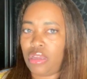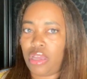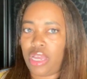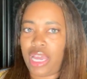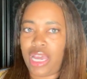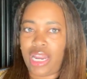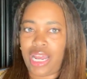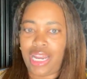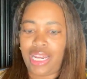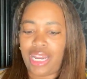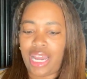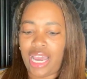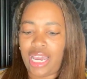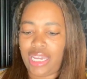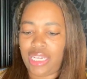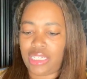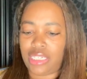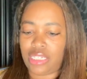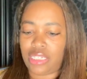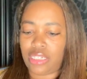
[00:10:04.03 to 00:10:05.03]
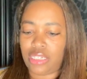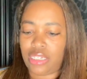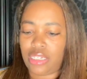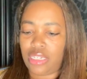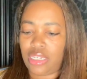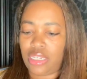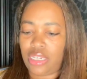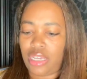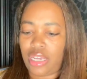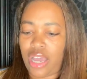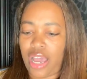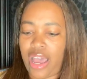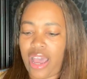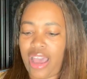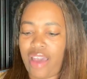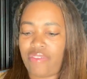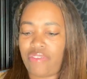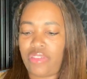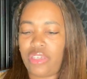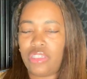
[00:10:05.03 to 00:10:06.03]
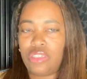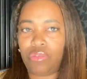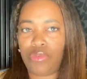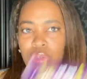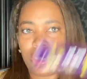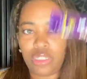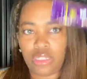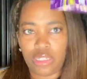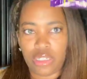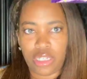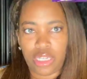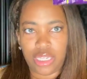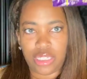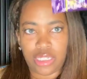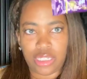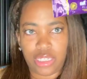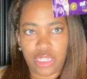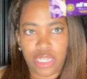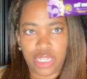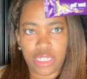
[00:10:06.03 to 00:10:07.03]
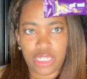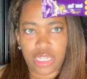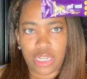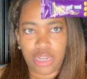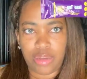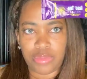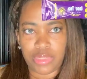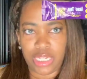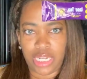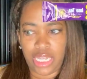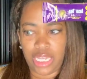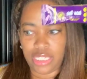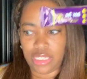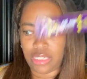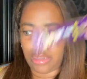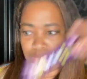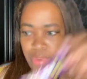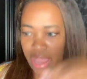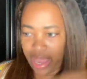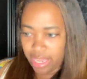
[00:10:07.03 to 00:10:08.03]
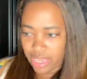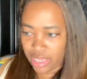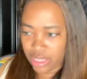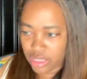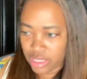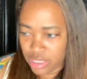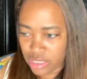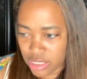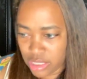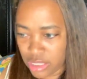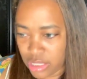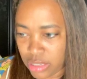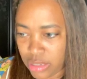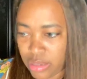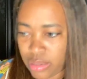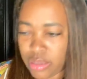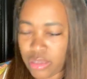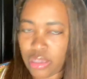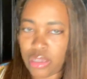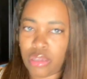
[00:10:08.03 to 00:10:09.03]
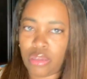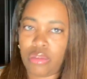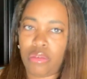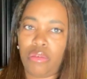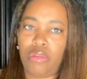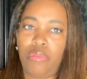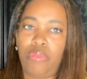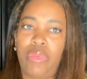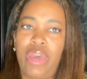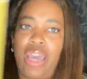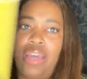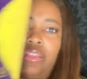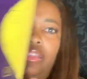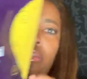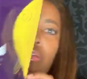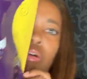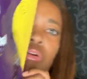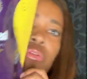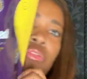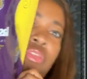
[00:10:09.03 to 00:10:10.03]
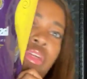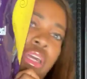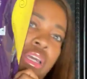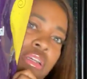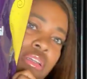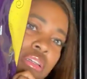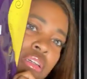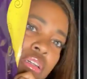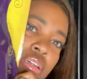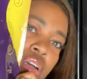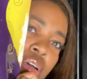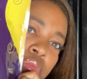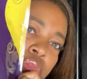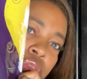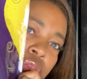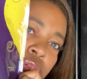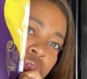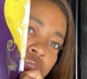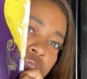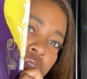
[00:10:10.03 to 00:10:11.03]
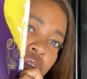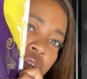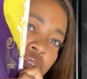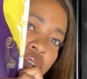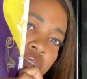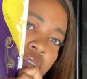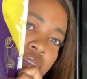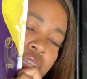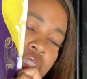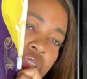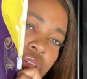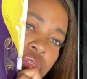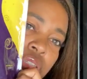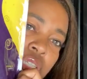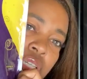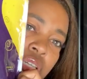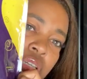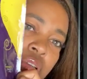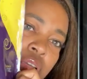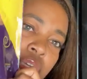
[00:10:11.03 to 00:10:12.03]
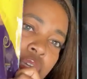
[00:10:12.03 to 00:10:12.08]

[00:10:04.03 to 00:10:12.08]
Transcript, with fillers: And at night, I have this one. It's It comes in an instant packet. This is the bag that the whole thing comes through. It's called Iaso tea.